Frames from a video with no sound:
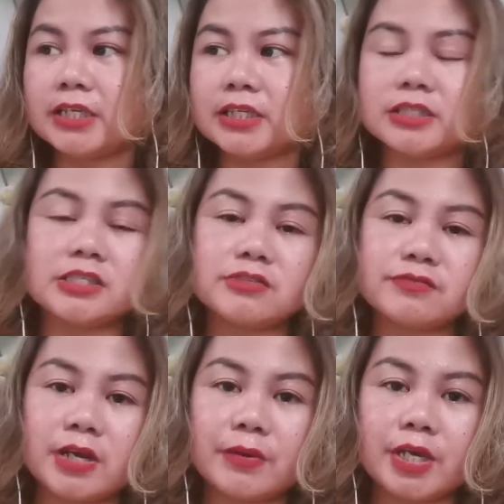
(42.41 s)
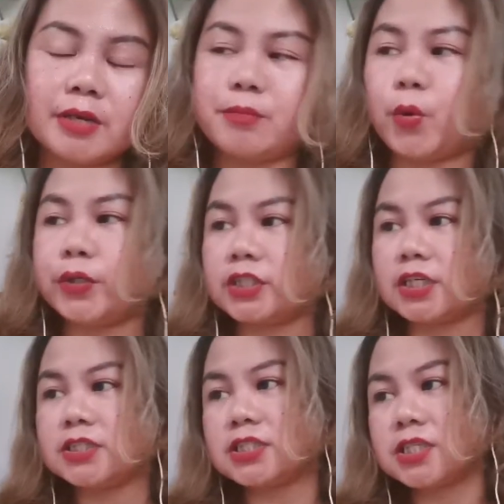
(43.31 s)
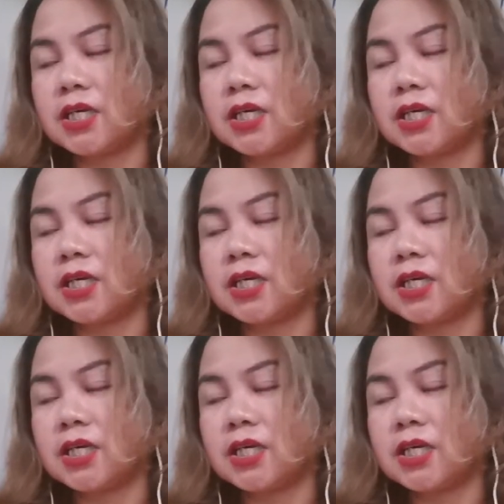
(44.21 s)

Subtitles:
it is very important